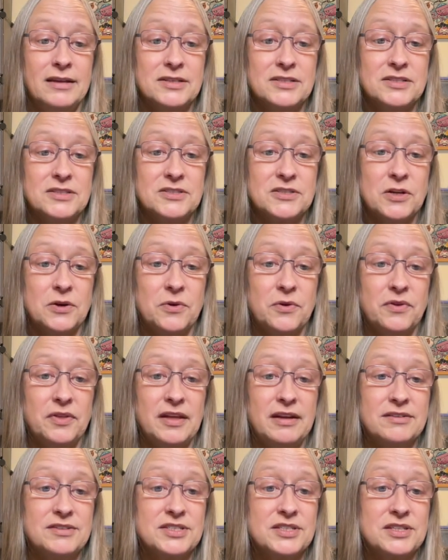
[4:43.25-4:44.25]
So
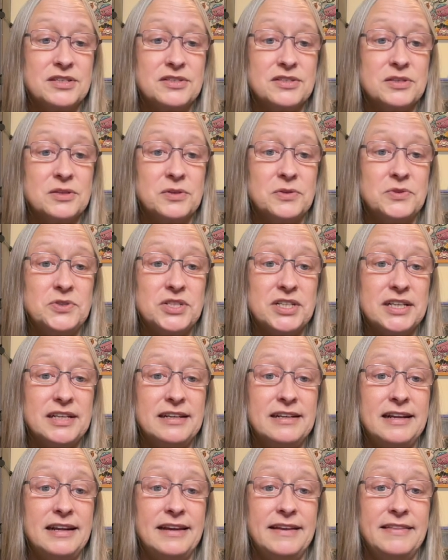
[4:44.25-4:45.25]
there's the
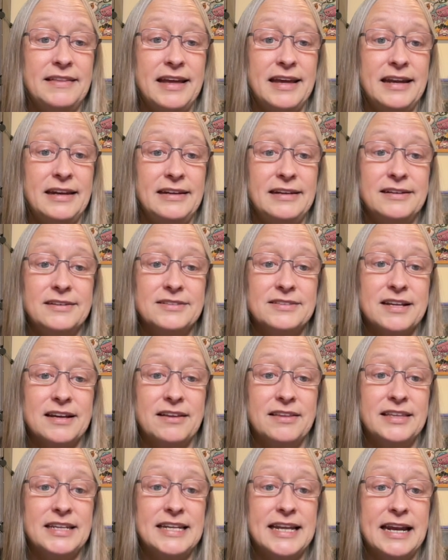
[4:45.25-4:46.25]
solution, and then here's all
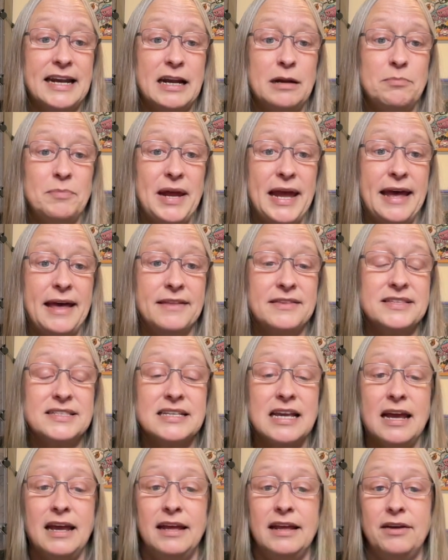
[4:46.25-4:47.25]
the dead end paths.
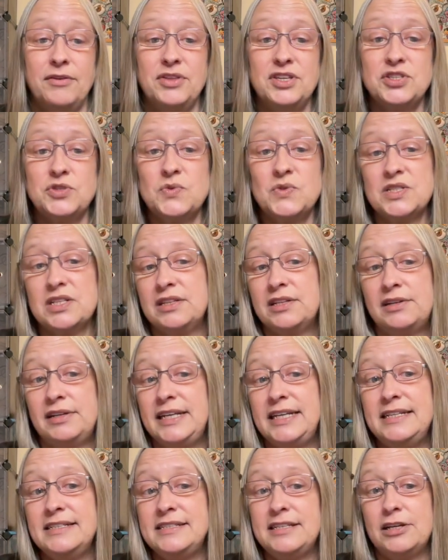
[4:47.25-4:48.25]
Now this was a little
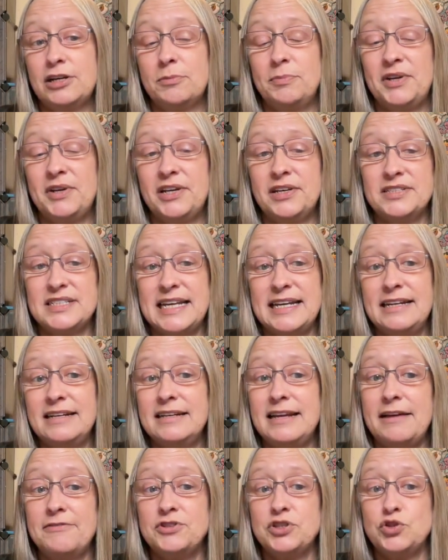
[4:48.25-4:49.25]
easier because I
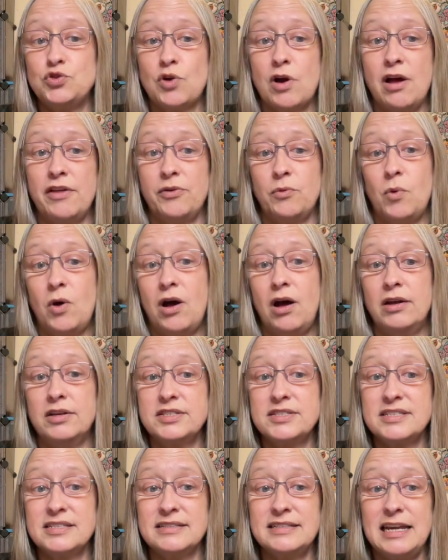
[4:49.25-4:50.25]
didn't have to draw the walls.
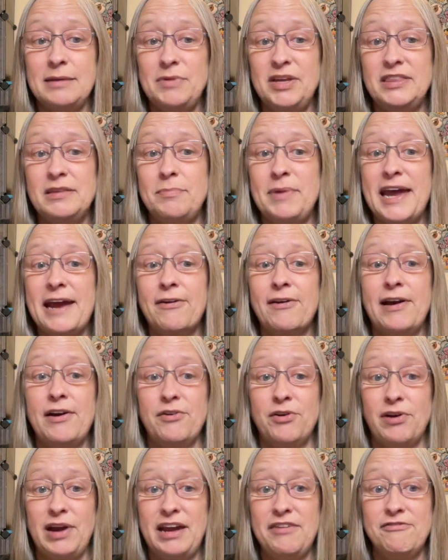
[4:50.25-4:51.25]
Since I made the background
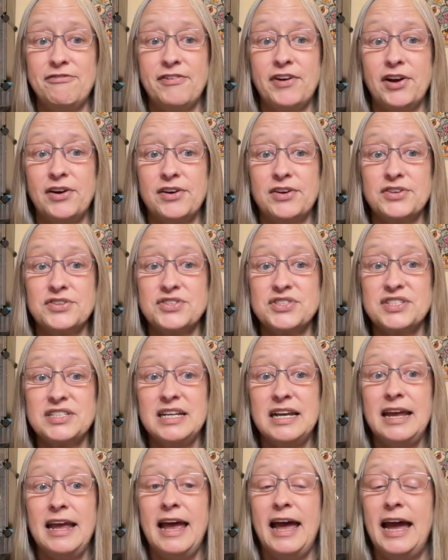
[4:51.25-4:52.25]
gray first,
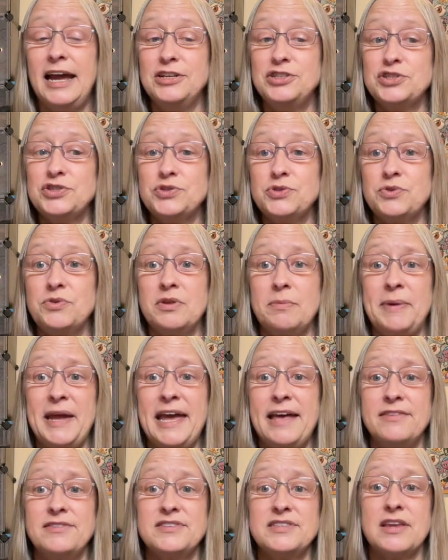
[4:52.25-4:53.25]
I just drew the
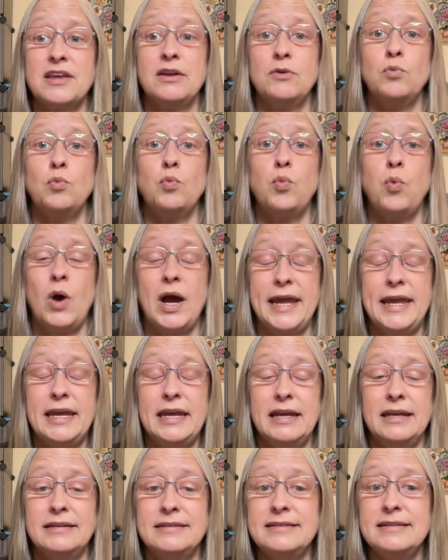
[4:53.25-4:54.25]
paths in white
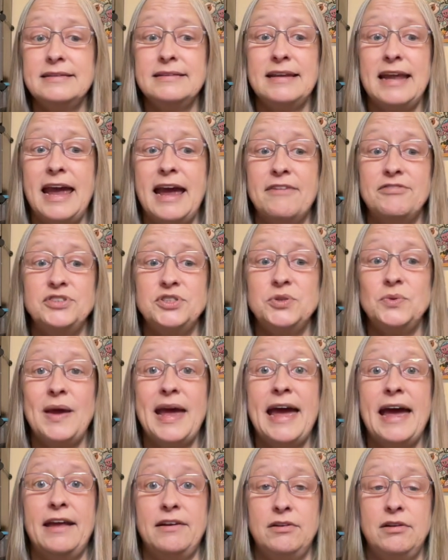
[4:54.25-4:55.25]
and didn't have to
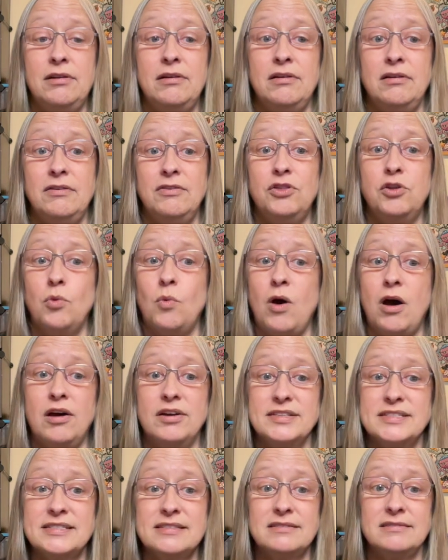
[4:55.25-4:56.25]
add the
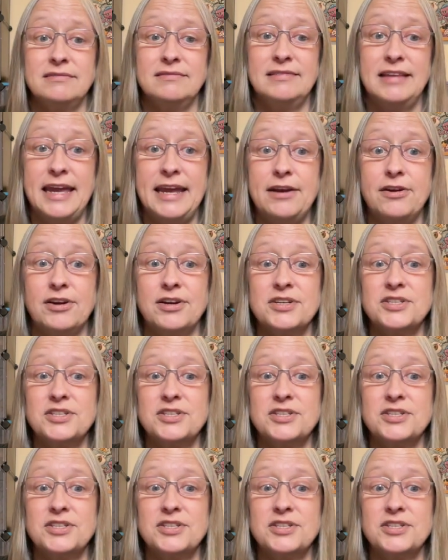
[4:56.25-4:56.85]
walls later.